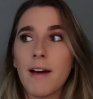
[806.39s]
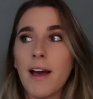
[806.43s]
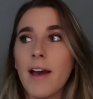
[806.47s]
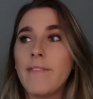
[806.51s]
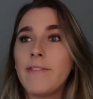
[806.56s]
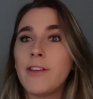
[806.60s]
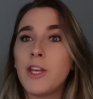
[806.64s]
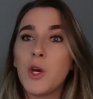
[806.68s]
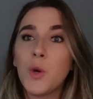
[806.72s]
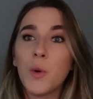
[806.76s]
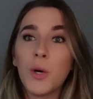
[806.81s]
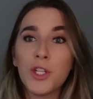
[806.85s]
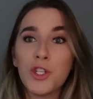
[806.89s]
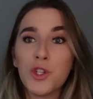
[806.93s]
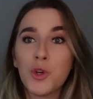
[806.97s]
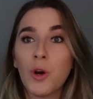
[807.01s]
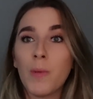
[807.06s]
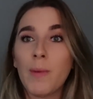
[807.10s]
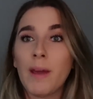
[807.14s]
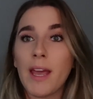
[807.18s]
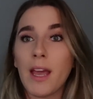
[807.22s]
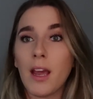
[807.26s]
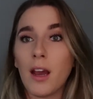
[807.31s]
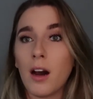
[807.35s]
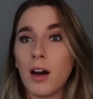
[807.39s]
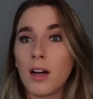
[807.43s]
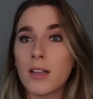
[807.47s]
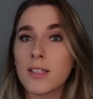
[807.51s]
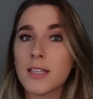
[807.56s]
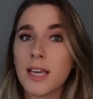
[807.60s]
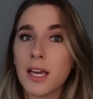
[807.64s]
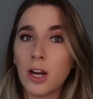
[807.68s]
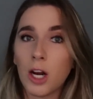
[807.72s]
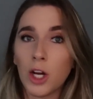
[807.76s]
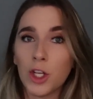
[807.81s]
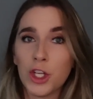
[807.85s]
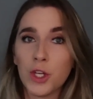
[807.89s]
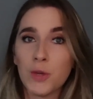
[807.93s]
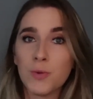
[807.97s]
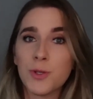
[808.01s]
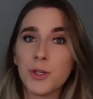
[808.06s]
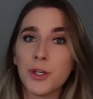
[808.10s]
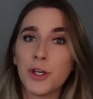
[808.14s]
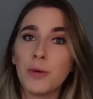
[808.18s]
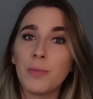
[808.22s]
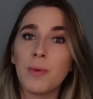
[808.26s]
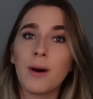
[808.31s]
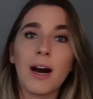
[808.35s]
If you enjoy making content on
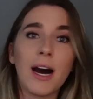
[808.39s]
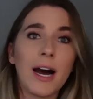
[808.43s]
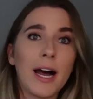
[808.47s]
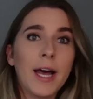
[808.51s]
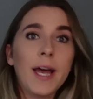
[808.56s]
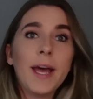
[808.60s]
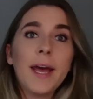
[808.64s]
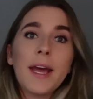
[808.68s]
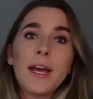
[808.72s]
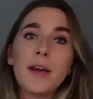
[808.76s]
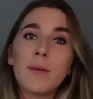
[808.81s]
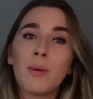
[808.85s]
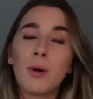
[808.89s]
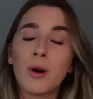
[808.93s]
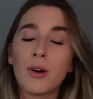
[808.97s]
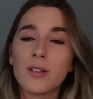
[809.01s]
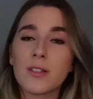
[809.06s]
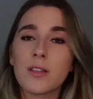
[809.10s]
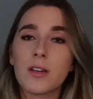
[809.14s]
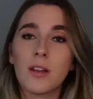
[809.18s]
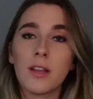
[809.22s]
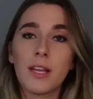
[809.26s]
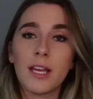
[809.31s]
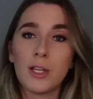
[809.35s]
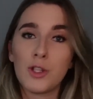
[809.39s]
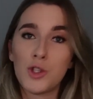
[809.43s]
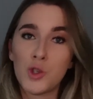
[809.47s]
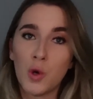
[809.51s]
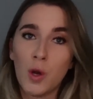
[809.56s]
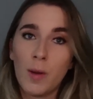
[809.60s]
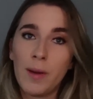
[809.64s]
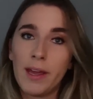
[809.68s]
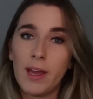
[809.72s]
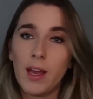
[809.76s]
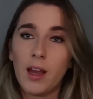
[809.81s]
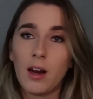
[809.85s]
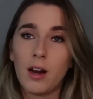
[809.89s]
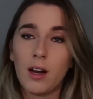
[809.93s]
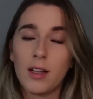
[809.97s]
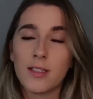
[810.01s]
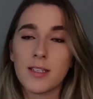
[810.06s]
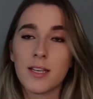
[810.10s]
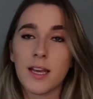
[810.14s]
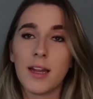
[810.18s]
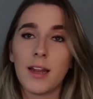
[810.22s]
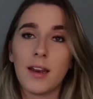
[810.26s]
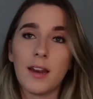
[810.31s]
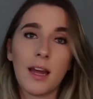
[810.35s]
YouTube, I personally enjoy making
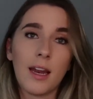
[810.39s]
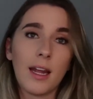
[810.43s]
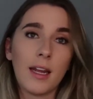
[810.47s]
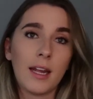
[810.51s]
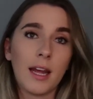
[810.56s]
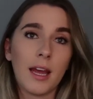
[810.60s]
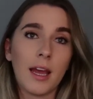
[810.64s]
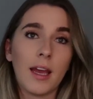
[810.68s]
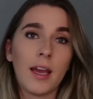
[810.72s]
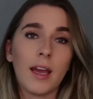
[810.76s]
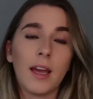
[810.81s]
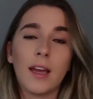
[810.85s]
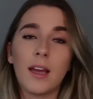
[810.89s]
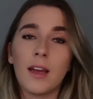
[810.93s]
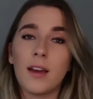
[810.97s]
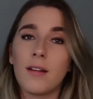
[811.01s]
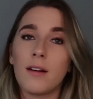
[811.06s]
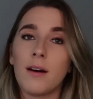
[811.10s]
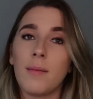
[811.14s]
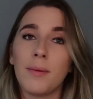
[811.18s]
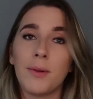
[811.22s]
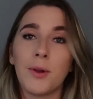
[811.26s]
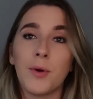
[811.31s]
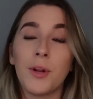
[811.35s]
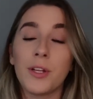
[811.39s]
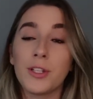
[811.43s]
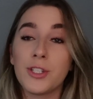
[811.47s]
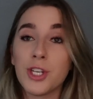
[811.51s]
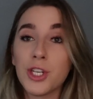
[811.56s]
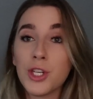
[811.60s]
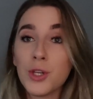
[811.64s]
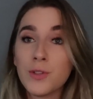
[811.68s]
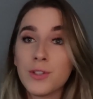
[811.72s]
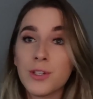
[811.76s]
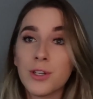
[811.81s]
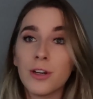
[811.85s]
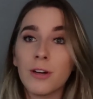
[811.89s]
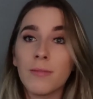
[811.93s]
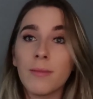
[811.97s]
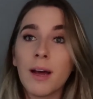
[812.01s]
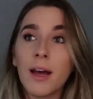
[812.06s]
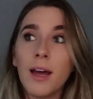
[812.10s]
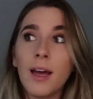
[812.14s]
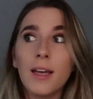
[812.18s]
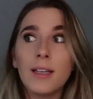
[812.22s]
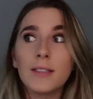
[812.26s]
content and editing and uploading to YouTube.